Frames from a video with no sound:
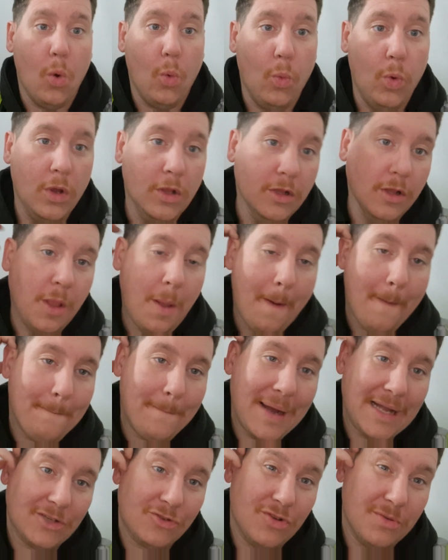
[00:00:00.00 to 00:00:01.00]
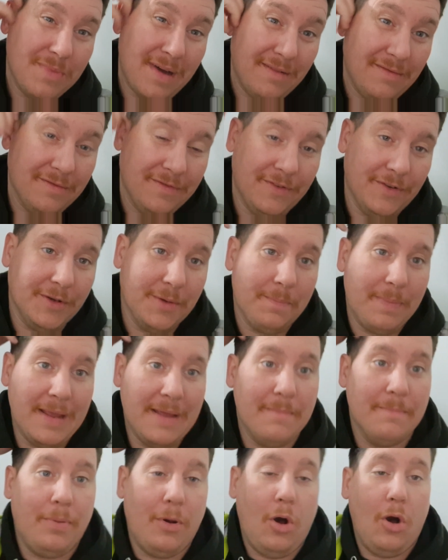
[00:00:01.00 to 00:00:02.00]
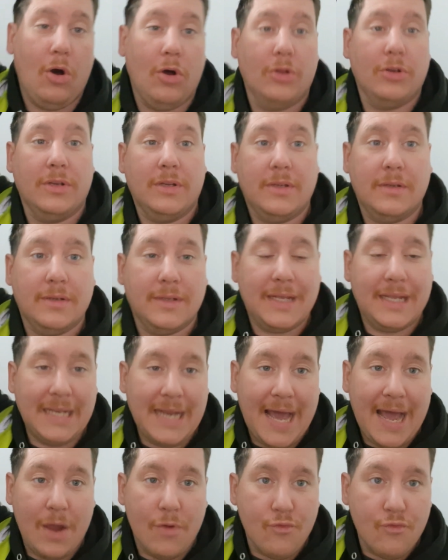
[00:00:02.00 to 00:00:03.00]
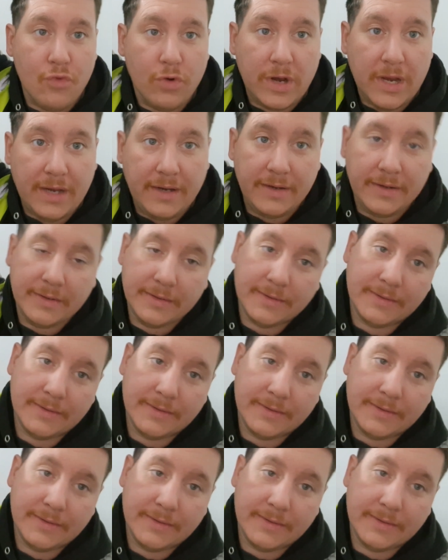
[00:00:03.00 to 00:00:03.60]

Will Patrick Bamford be important in our running?